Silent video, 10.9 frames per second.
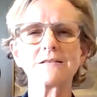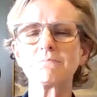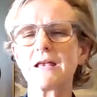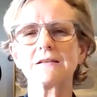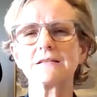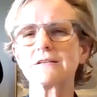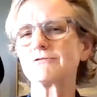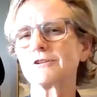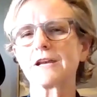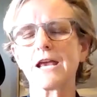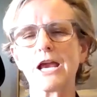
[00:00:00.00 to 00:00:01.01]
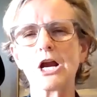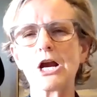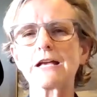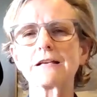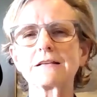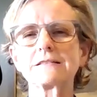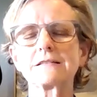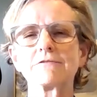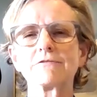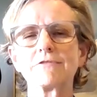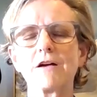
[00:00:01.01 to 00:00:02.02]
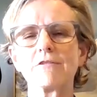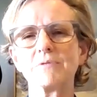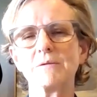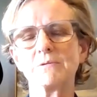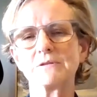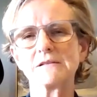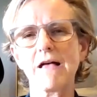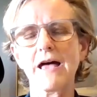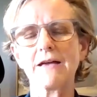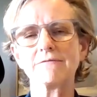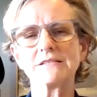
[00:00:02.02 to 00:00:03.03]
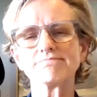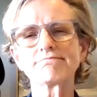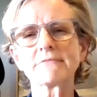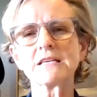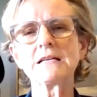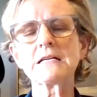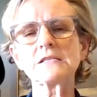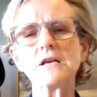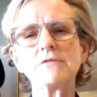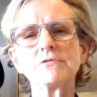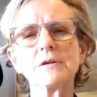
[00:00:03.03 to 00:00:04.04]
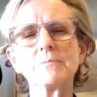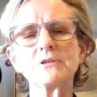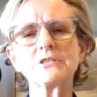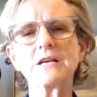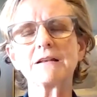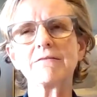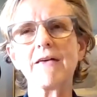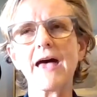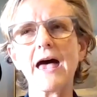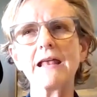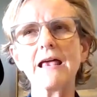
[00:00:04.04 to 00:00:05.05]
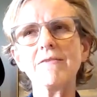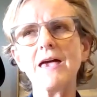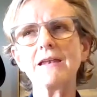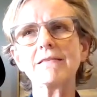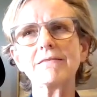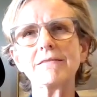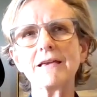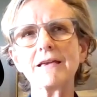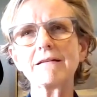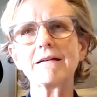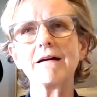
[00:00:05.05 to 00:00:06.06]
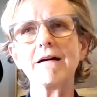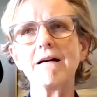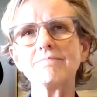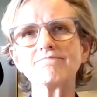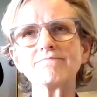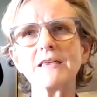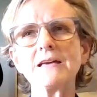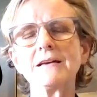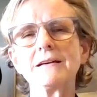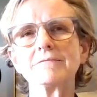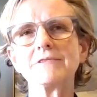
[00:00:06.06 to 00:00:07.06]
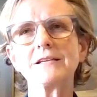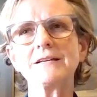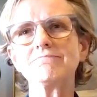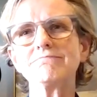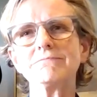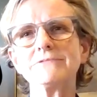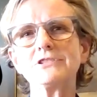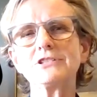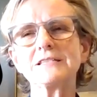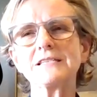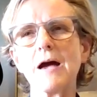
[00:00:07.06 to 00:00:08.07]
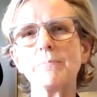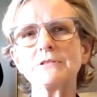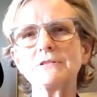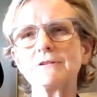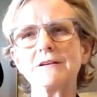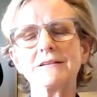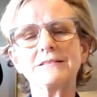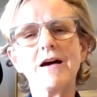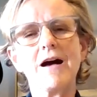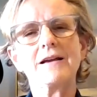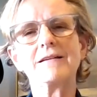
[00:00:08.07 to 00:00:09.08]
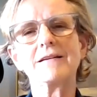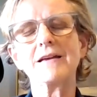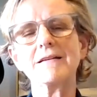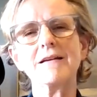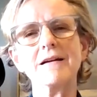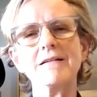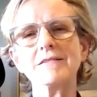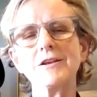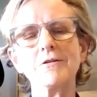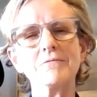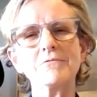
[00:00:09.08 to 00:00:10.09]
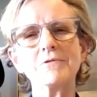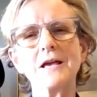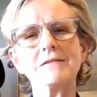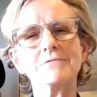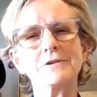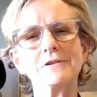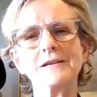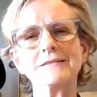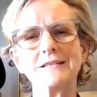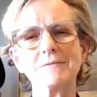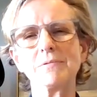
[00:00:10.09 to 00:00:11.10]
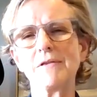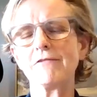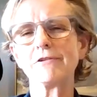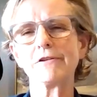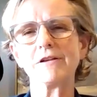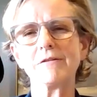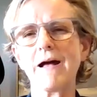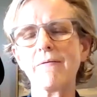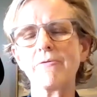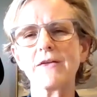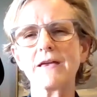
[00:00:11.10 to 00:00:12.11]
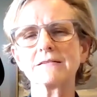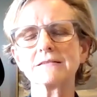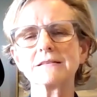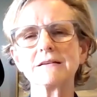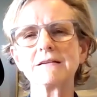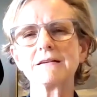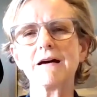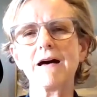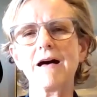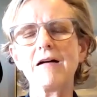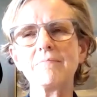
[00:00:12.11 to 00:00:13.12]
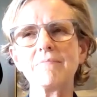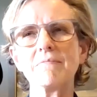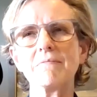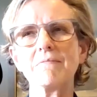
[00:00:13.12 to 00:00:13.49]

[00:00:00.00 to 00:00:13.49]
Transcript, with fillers: many different areas of, of people's lives. So I've really appreciated that. And then I think um, the just the opportunity to talk, uh, you know, at a really deep level about things um,